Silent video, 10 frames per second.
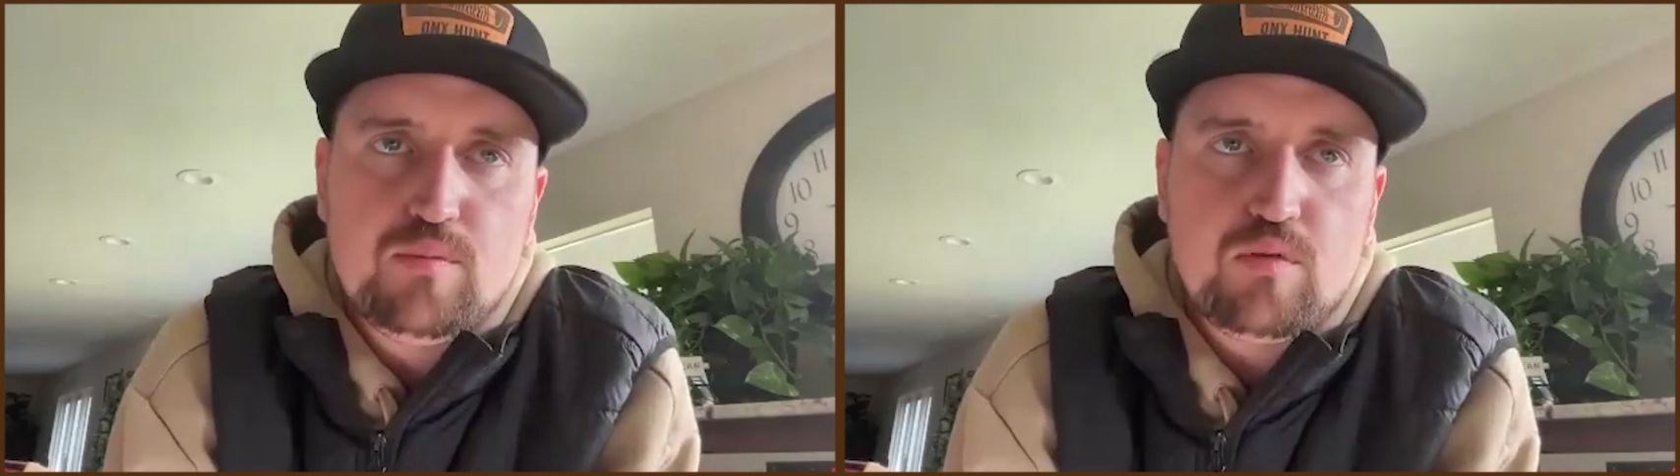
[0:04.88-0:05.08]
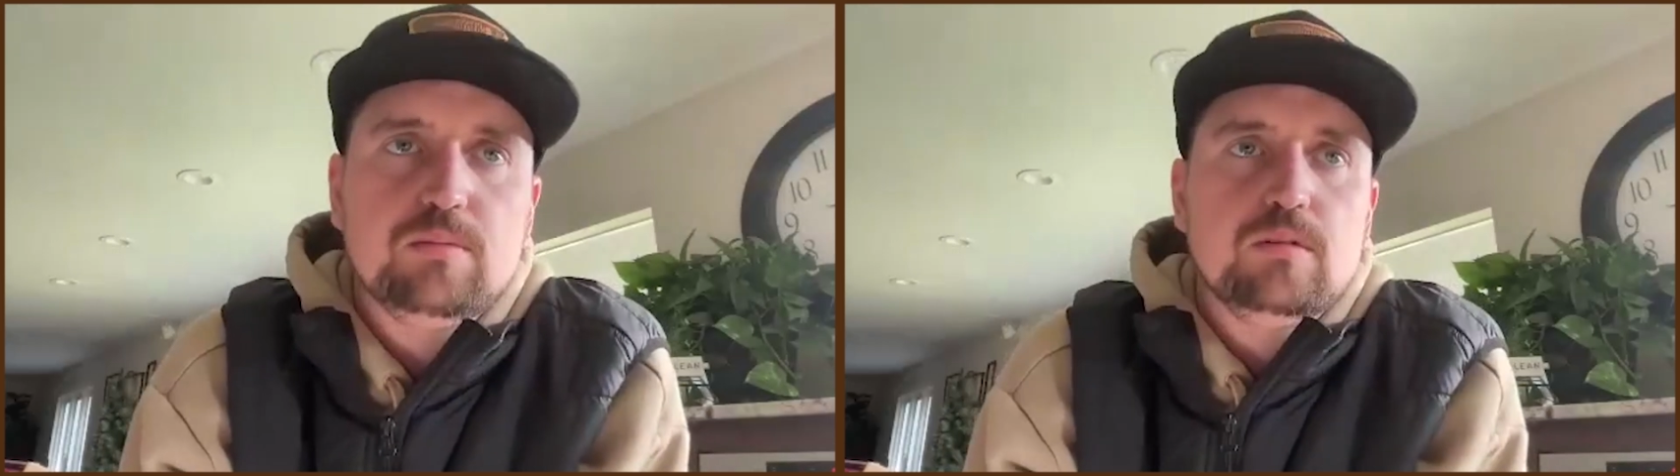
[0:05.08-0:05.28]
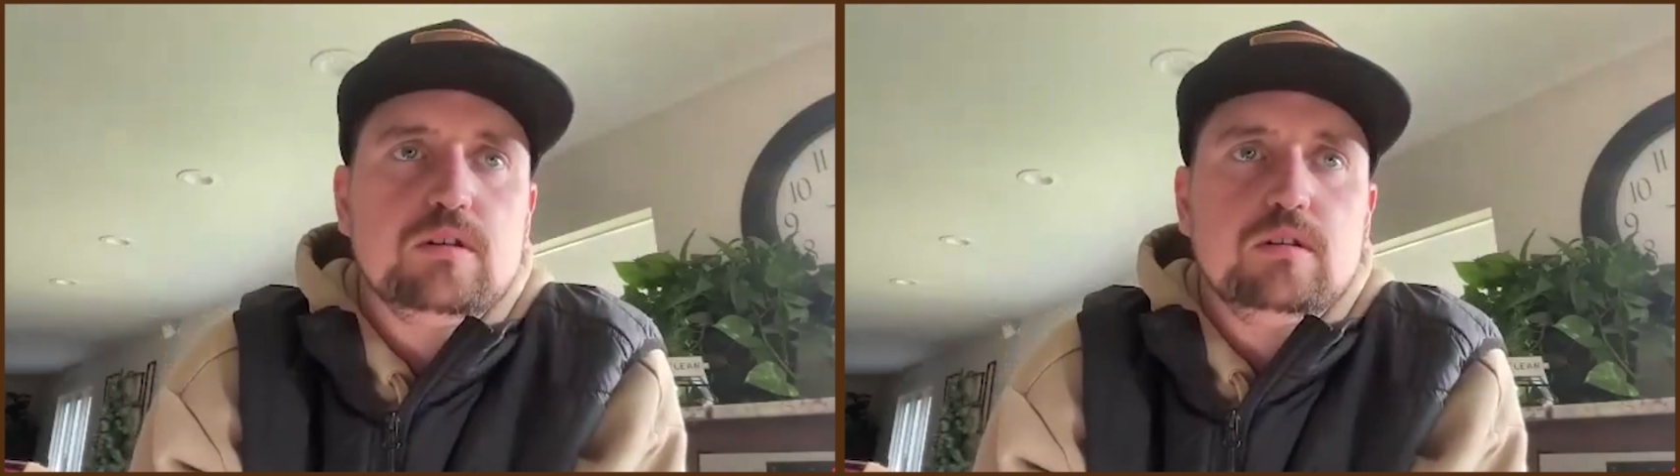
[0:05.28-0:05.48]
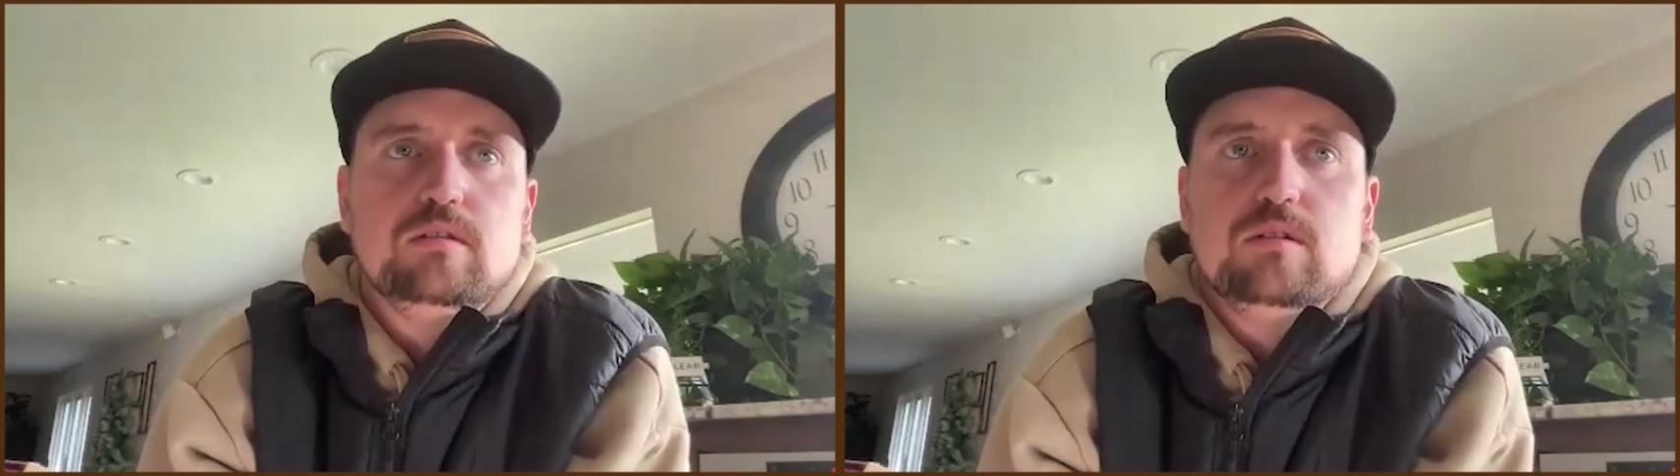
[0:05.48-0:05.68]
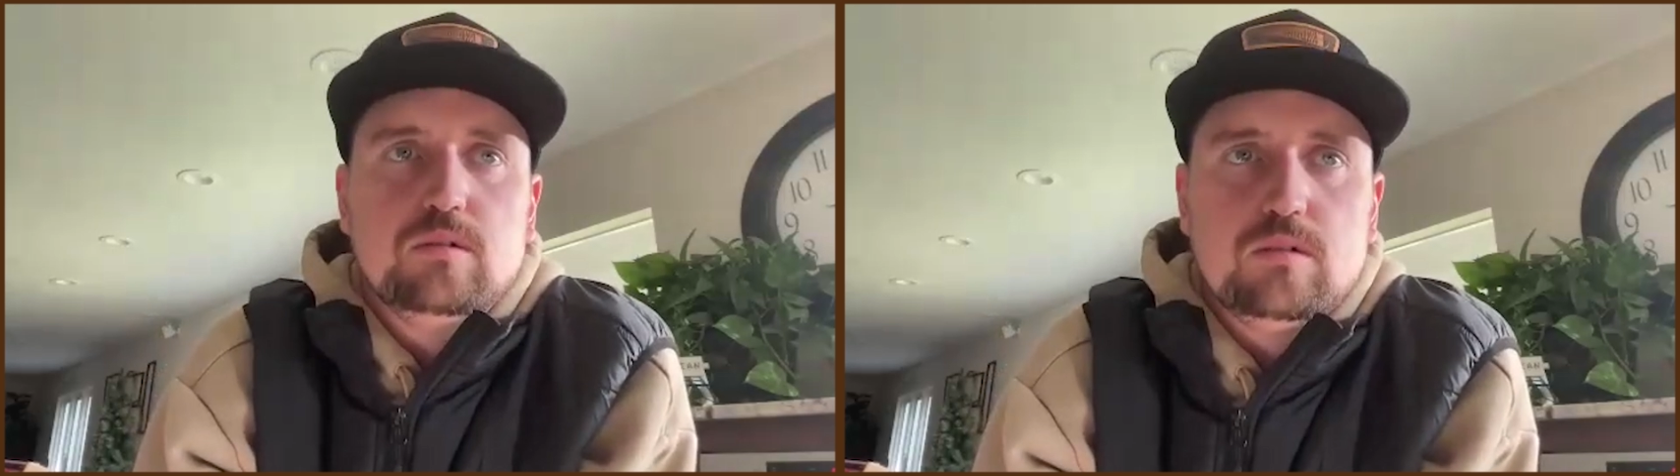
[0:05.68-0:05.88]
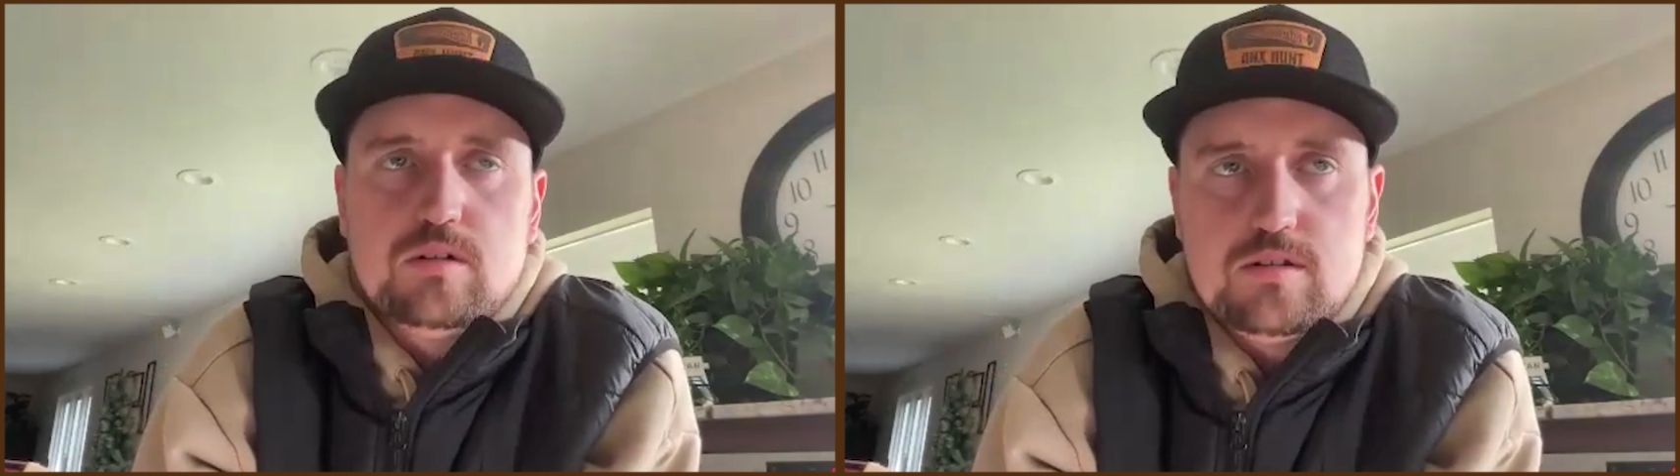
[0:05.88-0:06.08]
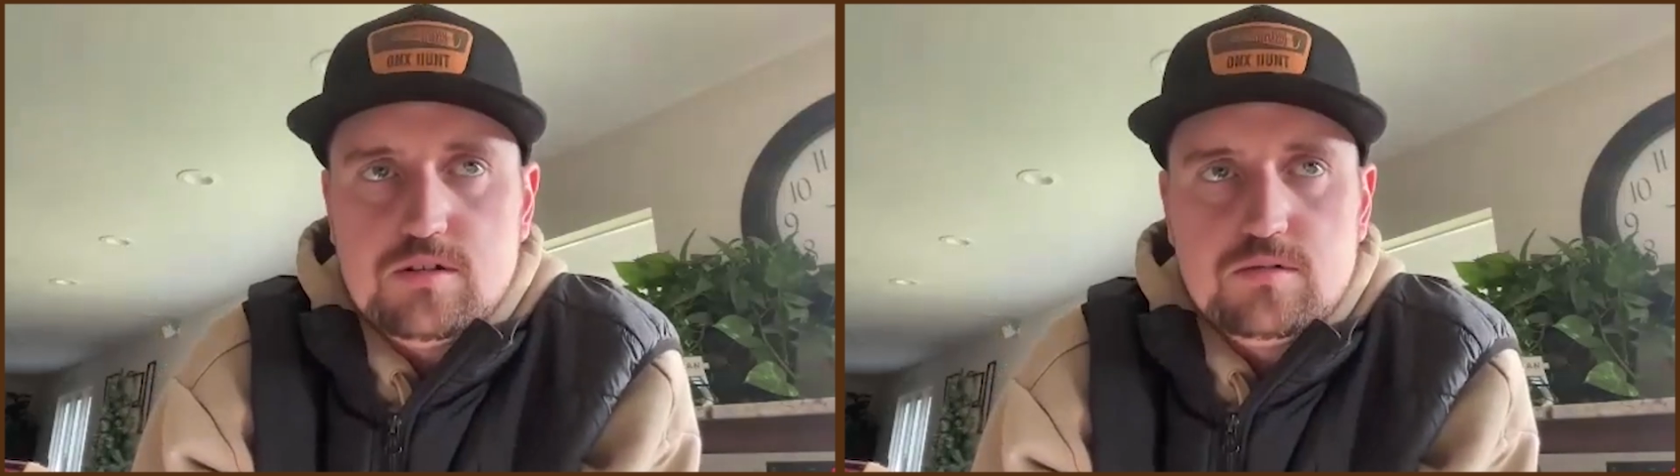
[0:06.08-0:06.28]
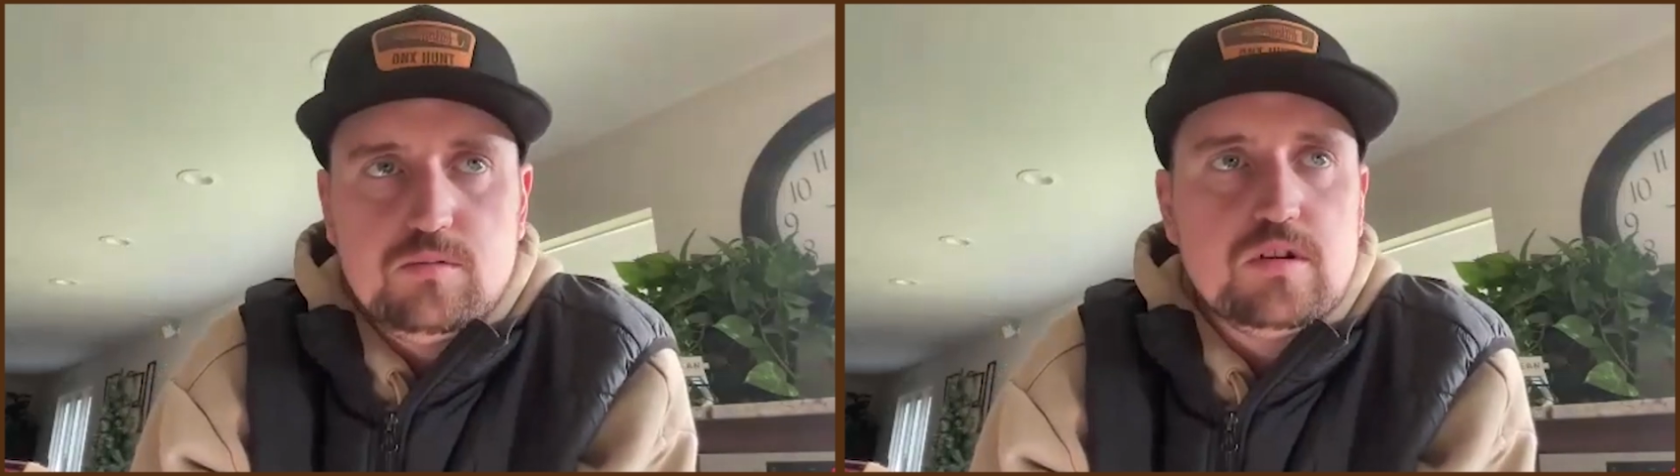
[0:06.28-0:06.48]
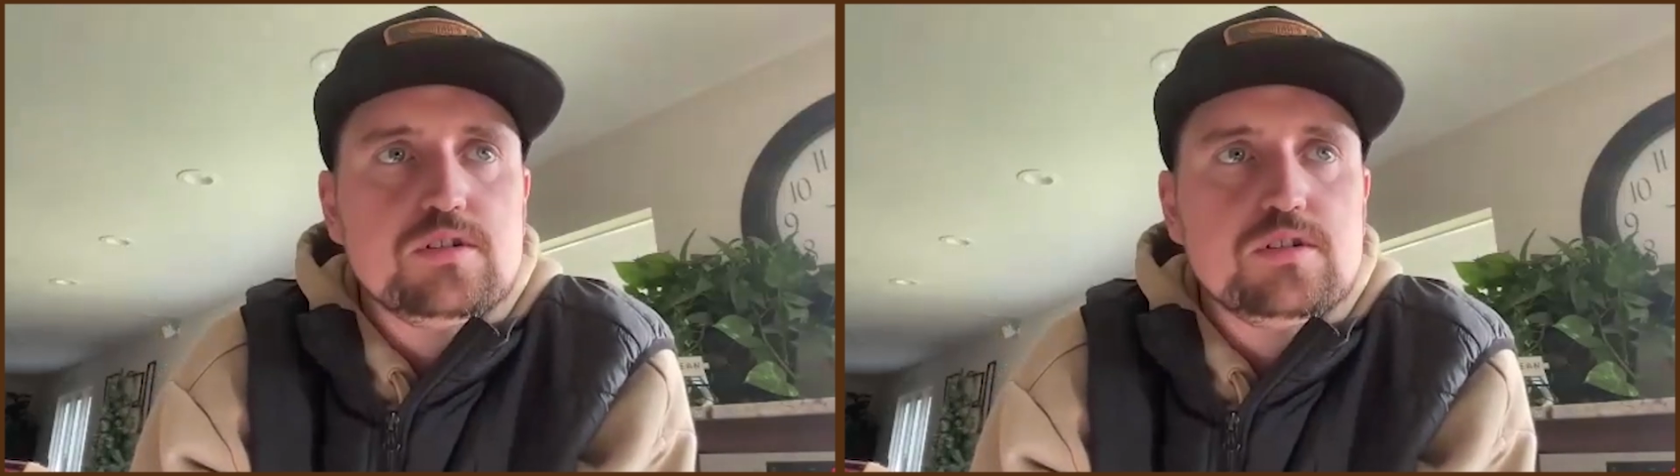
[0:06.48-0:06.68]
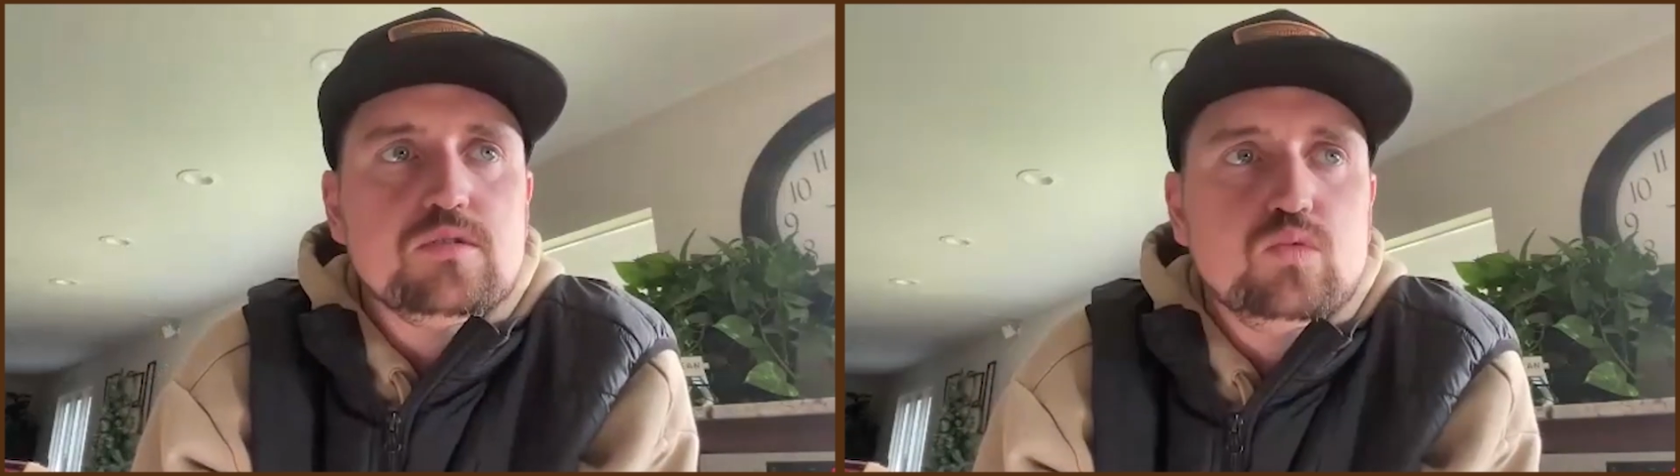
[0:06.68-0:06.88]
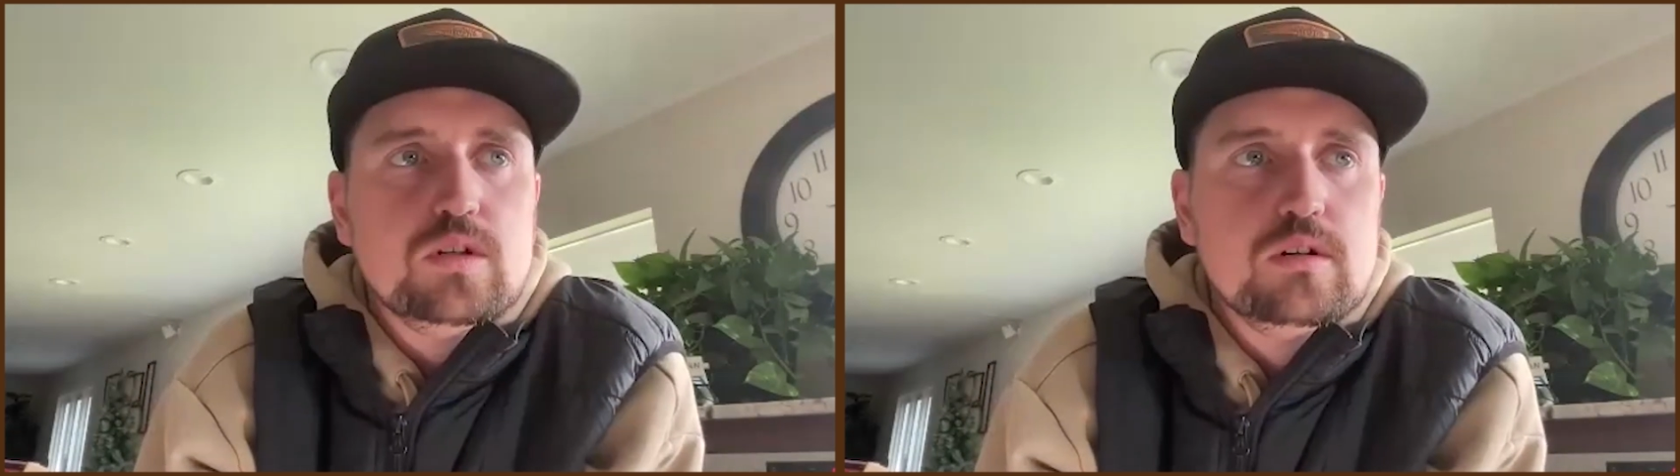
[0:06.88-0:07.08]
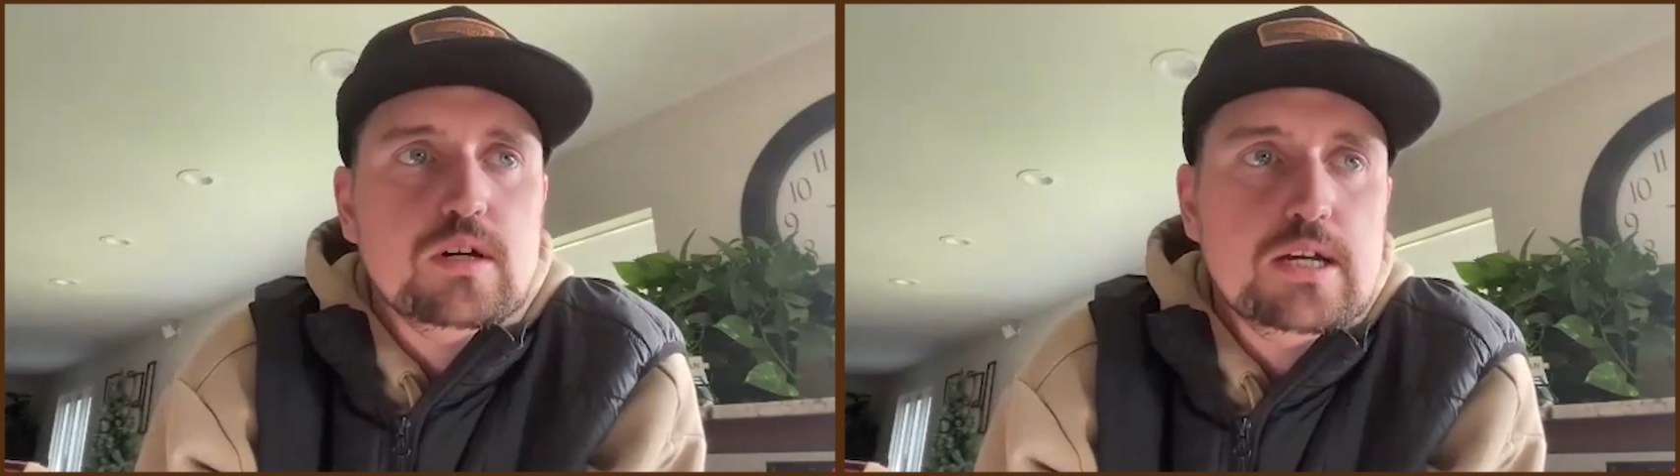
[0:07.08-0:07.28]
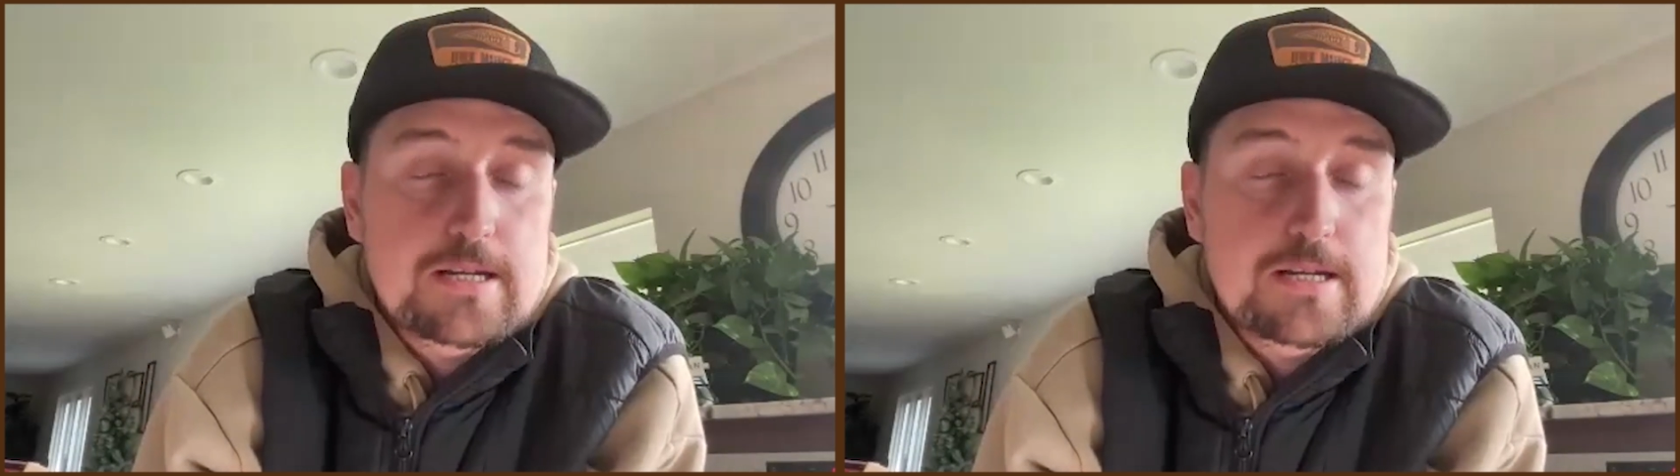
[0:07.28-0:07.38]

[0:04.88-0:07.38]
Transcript: a property or a situation where,